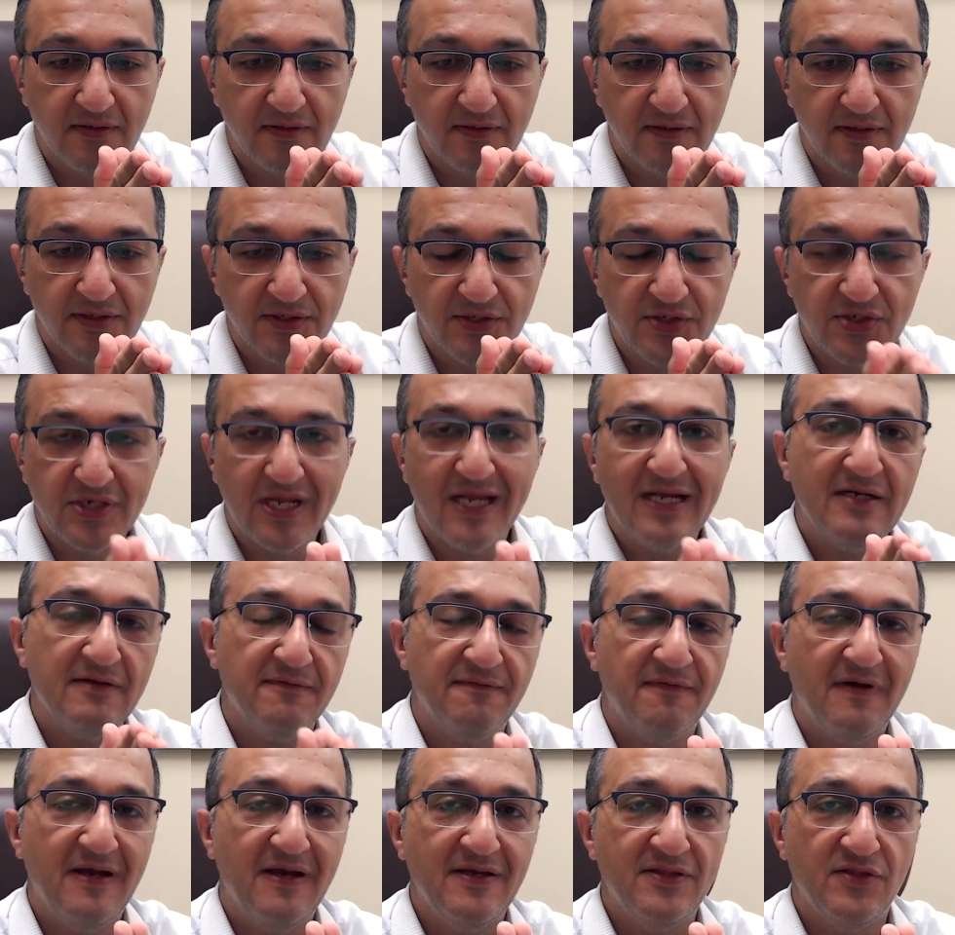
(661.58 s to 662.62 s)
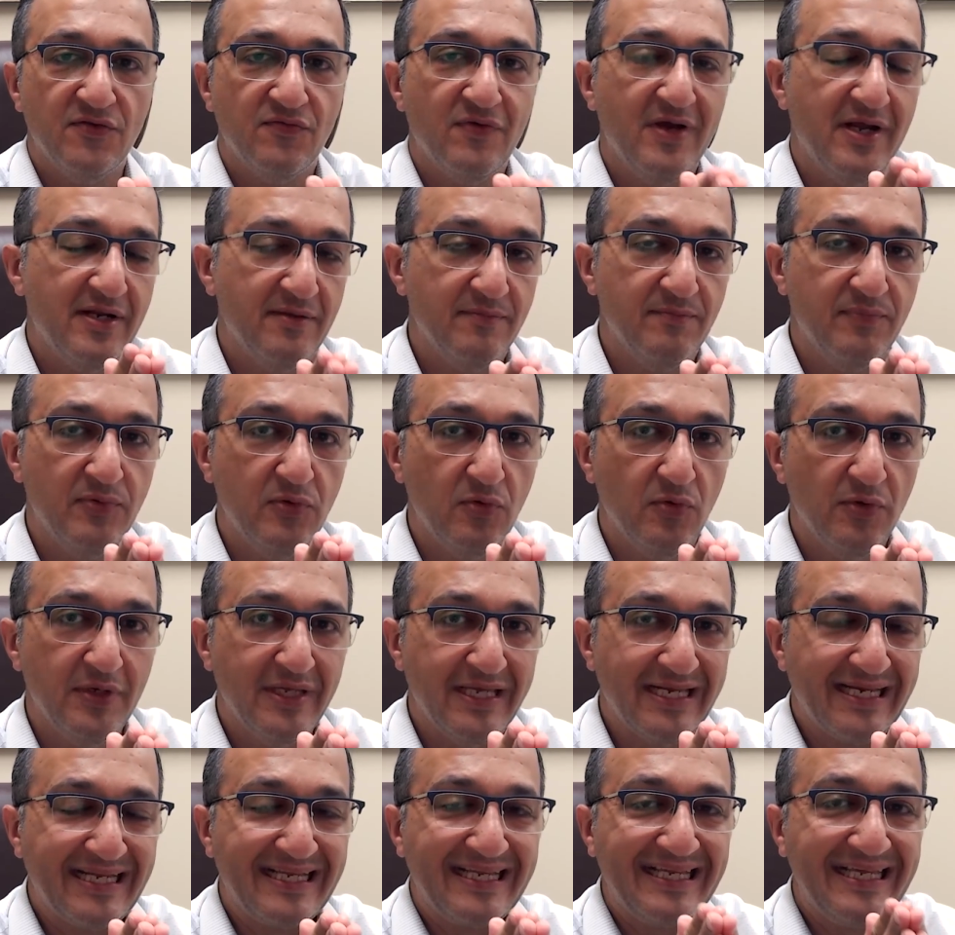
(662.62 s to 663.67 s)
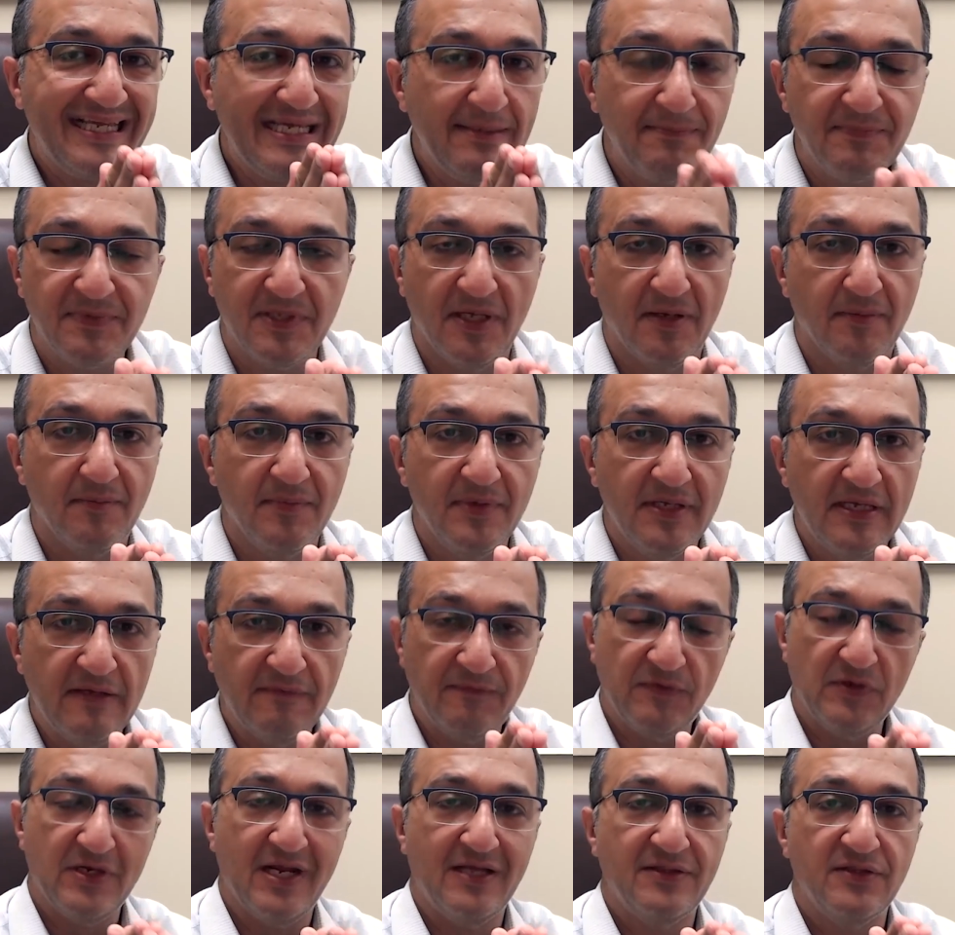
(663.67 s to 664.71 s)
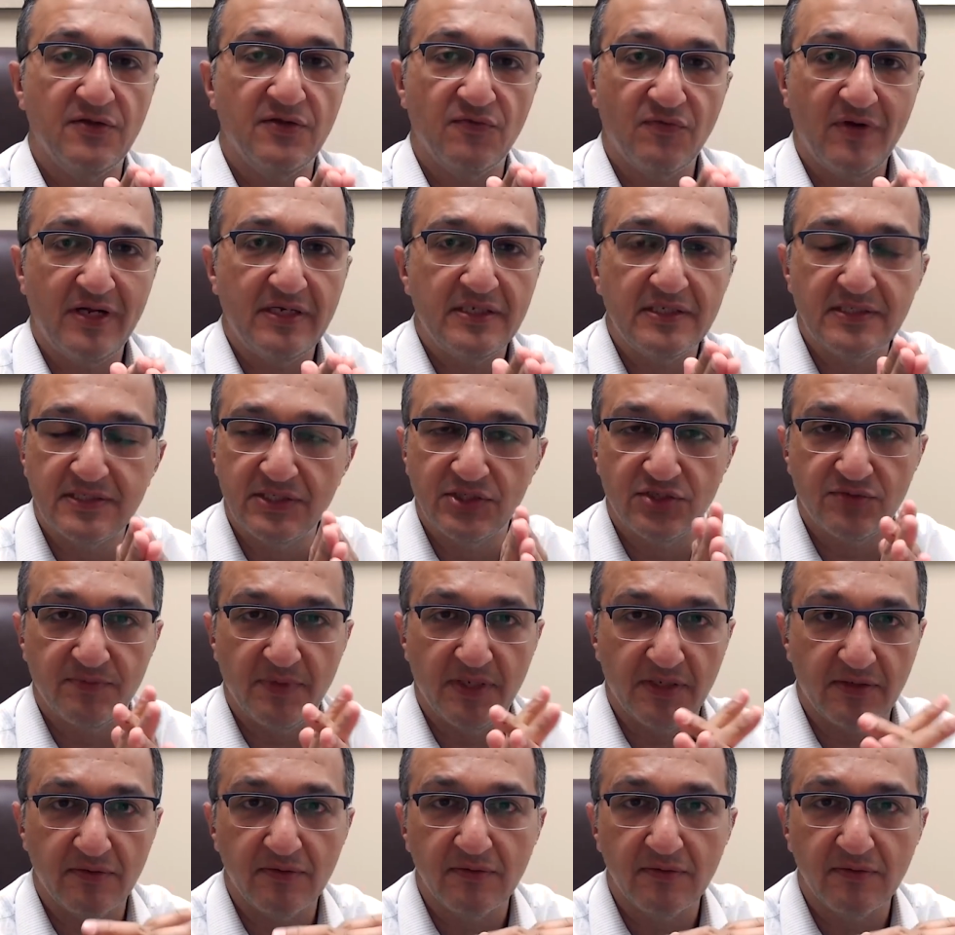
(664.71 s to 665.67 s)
You're not going to find the right employee and keep them if you're not the right decision maker.